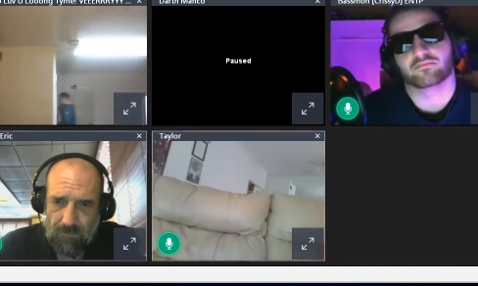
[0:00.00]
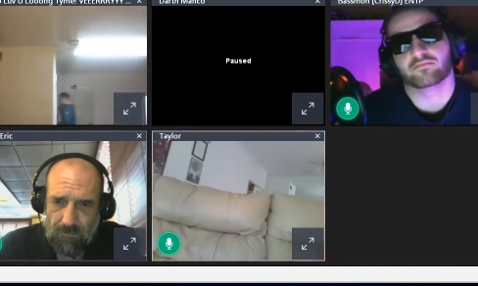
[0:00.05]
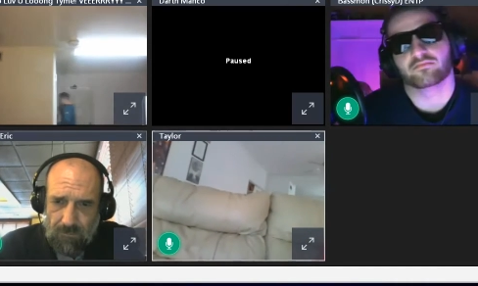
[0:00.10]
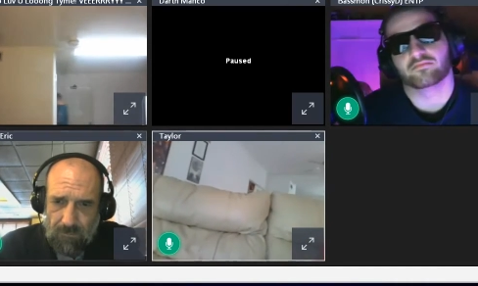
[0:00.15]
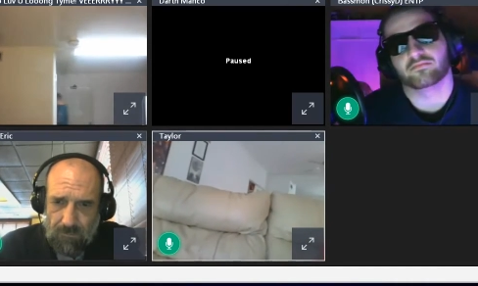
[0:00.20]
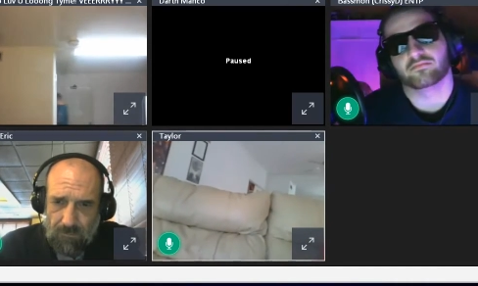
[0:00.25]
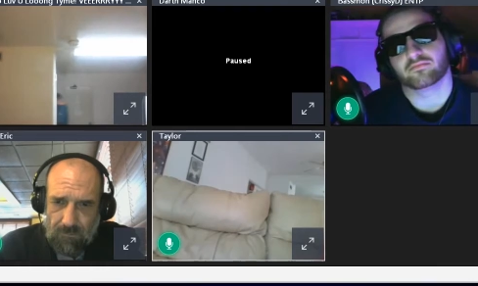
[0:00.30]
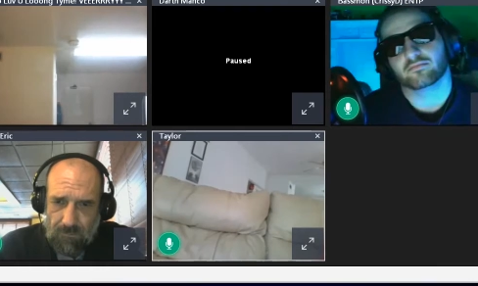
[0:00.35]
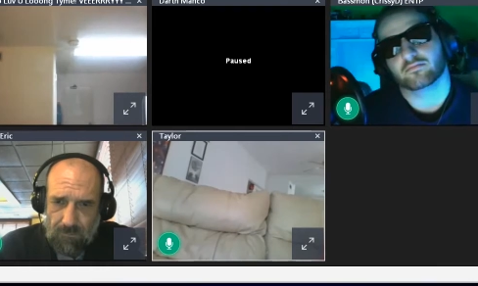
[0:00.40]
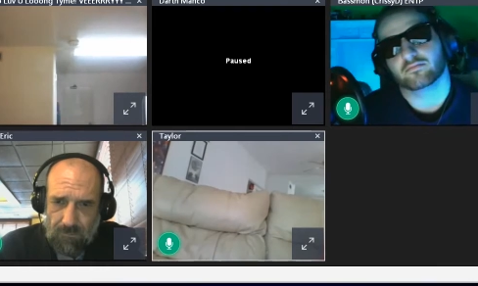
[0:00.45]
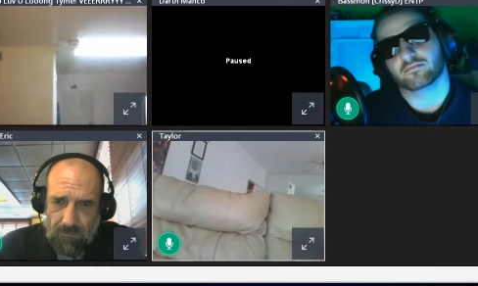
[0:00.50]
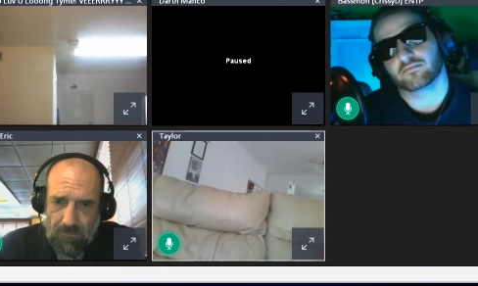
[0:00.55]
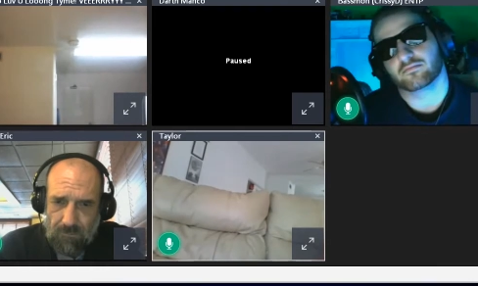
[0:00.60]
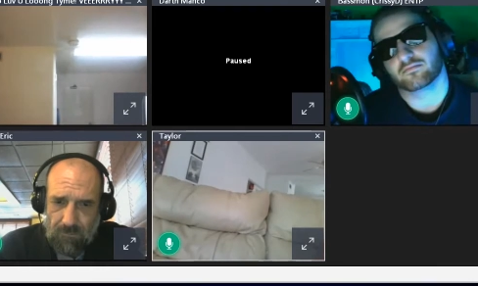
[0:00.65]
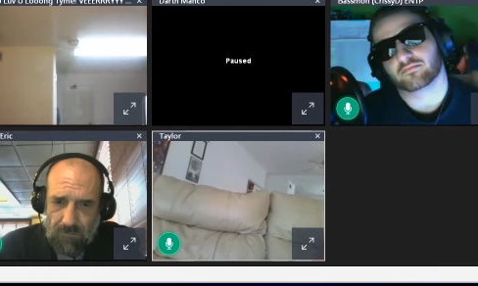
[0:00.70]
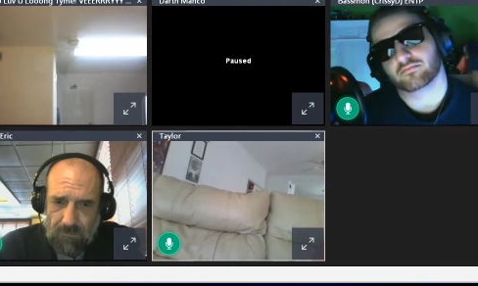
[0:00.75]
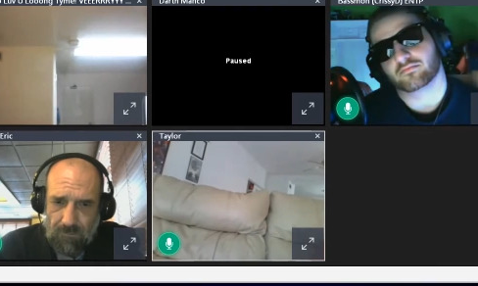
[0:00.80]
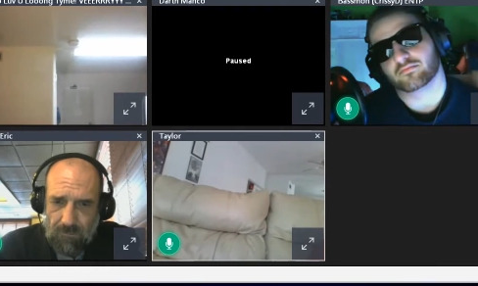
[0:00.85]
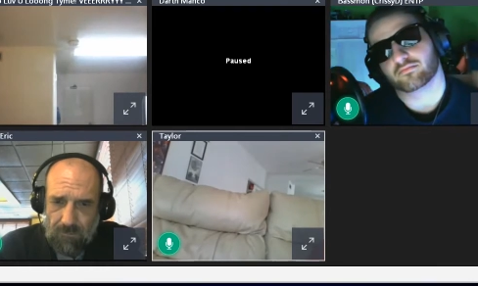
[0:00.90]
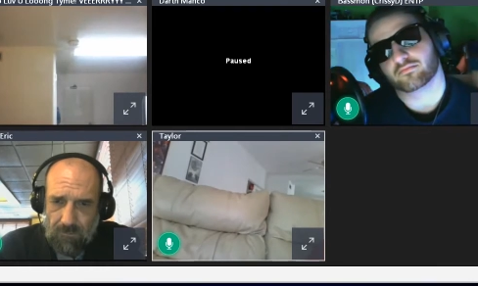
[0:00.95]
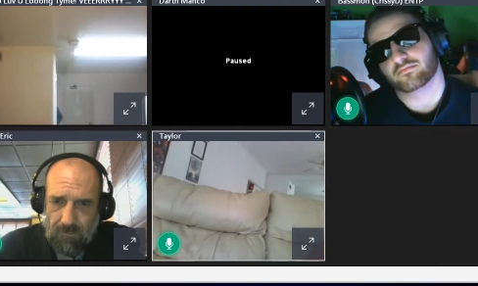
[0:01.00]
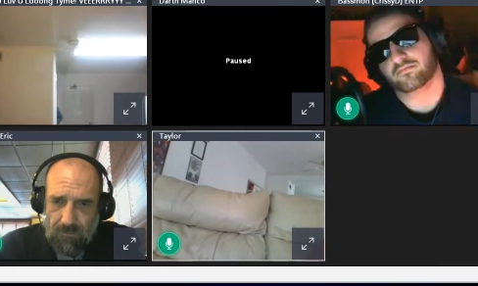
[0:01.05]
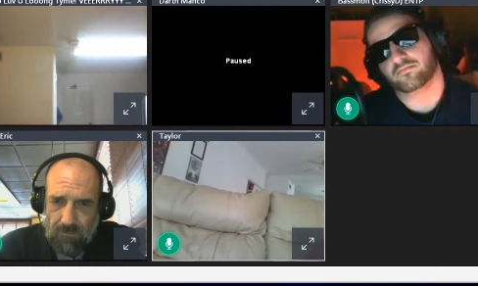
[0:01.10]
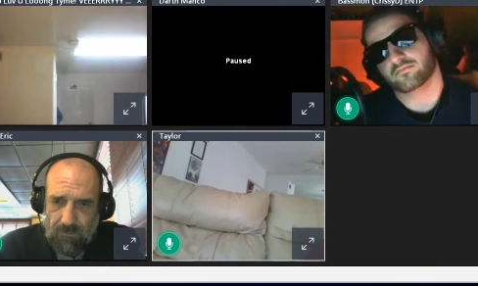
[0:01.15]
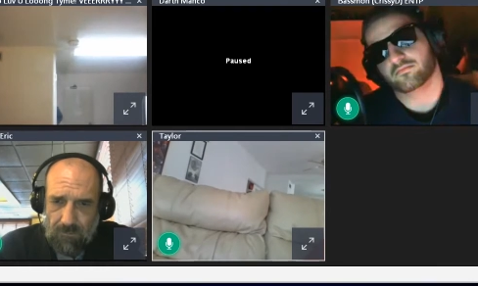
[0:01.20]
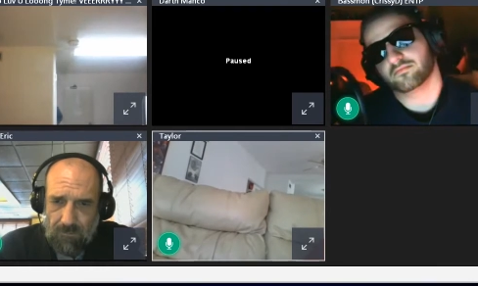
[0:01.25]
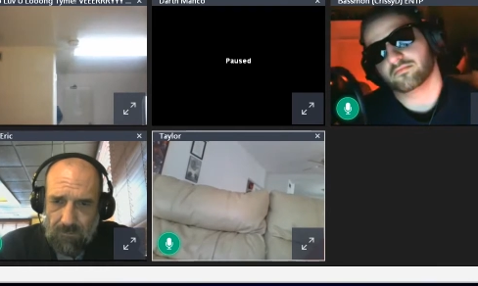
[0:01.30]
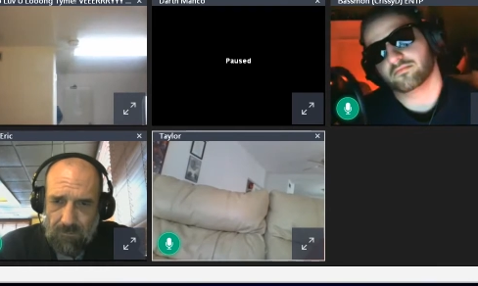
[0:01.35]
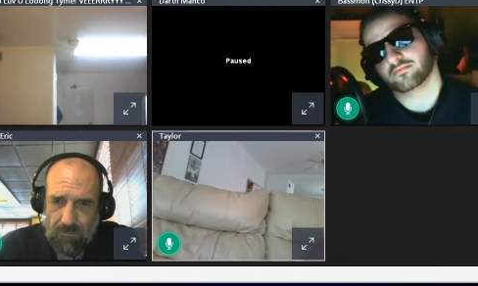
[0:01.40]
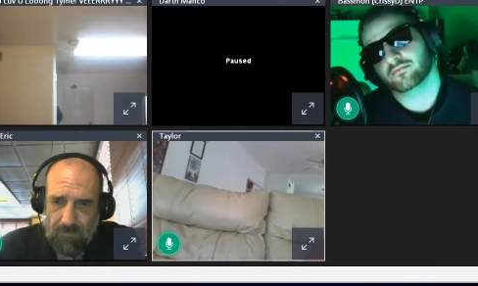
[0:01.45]

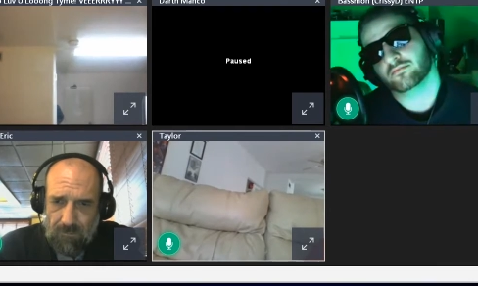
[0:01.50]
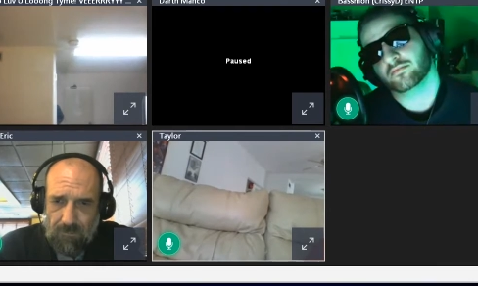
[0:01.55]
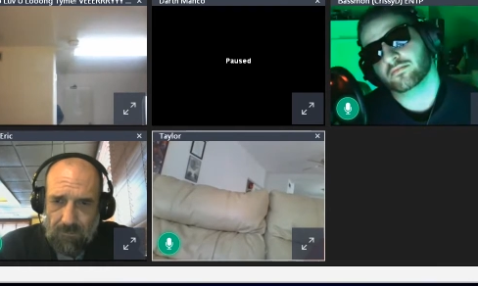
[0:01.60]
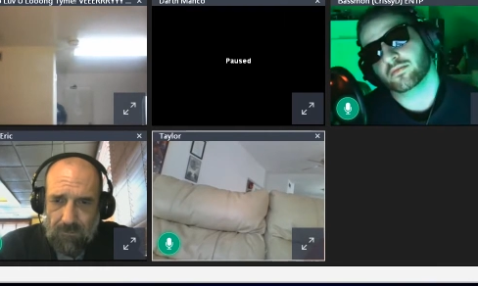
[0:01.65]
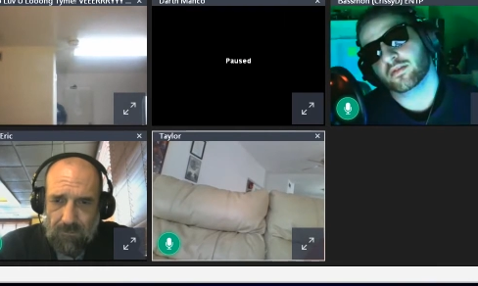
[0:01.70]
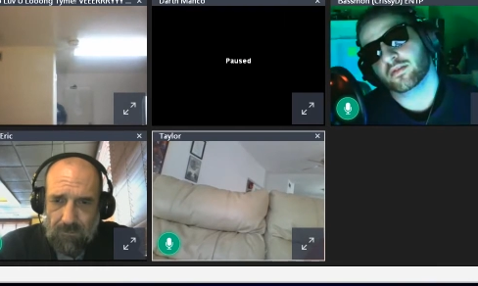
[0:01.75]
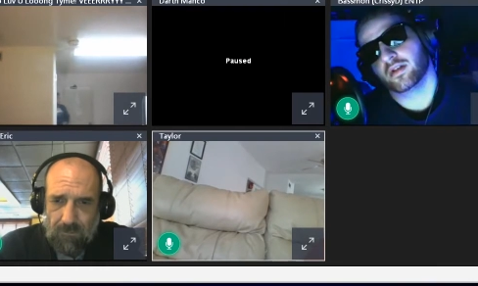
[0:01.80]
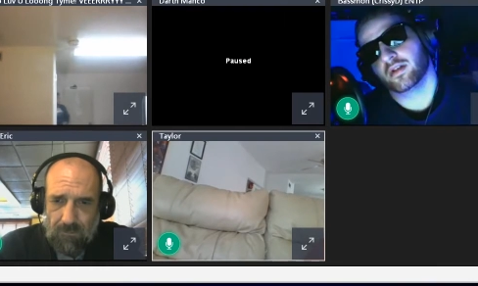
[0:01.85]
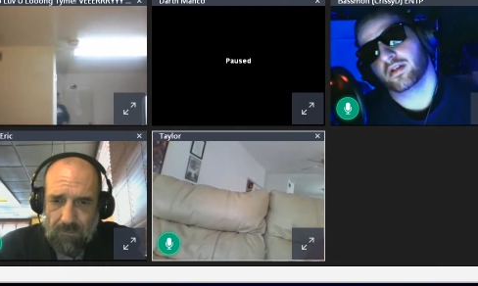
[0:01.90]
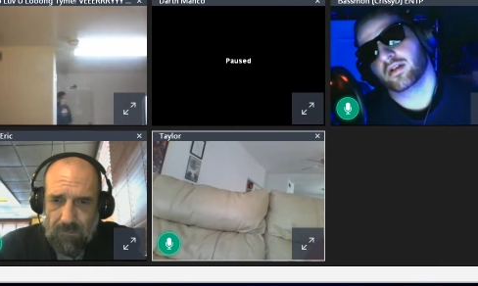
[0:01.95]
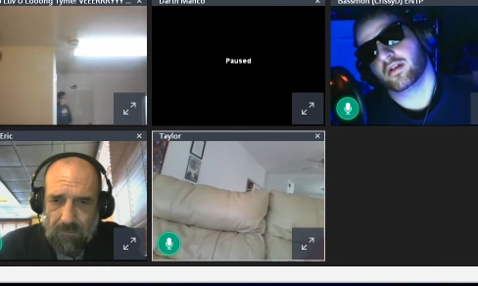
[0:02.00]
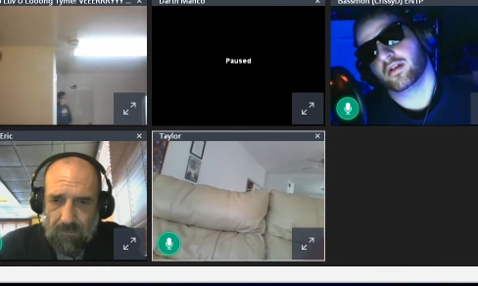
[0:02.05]
Nothing is said.